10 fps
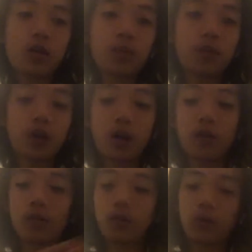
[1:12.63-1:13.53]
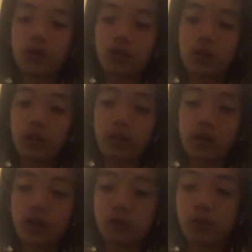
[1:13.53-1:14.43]
but I really wanted to get an
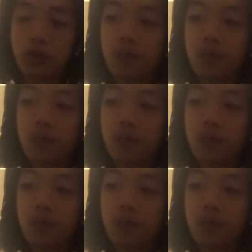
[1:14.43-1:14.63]
actual